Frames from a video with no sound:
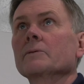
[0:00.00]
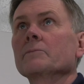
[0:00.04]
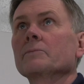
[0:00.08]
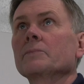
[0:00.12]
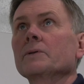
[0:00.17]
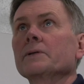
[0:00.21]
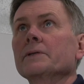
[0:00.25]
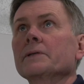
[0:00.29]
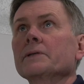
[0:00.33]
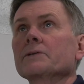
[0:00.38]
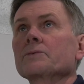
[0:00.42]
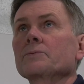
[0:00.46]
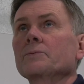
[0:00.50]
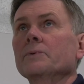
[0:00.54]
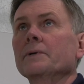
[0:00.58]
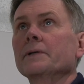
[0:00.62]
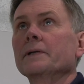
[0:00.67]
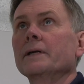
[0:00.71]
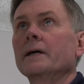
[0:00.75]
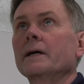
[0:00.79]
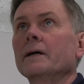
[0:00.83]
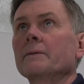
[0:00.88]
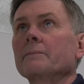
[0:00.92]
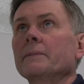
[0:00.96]
put this one
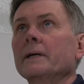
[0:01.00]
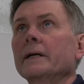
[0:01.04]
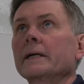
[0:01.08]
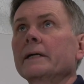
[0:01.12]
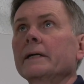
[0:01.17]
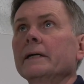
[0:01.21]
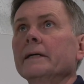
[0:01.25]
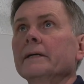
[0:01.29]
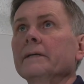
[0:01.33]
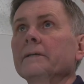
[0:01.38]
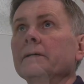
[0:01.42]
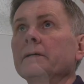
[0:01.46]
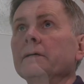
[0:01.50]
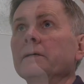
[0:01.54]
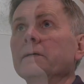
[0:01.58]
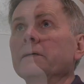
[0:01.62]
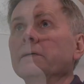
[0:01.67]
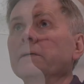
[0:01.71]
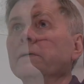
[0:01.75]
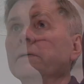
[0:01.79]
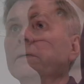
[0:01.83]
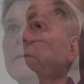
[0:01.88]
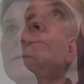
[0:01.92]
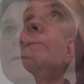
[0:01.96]
knob back in.
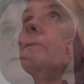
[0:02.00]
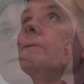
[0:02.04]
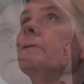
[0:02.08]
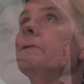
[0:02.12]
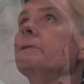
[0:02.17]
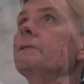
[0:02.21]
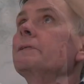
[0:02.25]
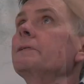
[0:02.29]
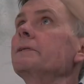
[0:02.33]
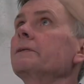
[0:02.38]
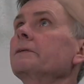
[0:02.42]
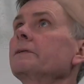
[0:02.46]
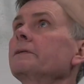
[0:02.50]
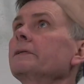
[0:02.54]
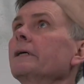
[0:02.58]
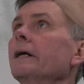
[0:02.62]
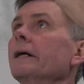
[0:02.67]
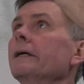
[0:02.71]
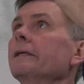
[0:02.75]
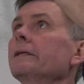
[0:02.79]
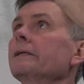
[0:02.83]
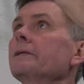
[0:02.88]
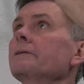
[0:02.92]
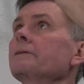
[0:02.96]
We're going to
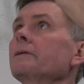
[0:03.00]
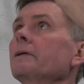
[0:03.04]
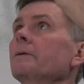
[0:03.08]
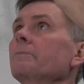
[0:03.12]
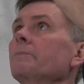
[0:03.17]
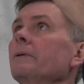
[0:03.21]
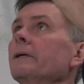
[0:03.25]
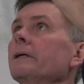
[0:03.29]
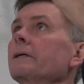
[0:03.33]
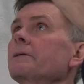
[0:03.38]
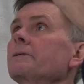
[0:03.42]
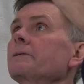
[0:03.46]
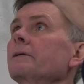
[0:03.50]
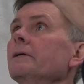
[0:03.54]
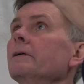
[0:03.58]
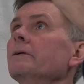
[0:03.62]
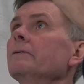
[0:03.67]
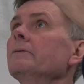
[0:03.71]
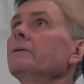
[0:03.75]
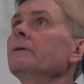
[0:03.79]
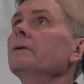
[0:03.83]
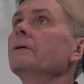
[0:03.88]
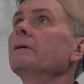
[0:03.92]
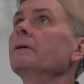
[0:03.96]
tighten this up like
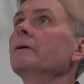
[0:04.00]
so,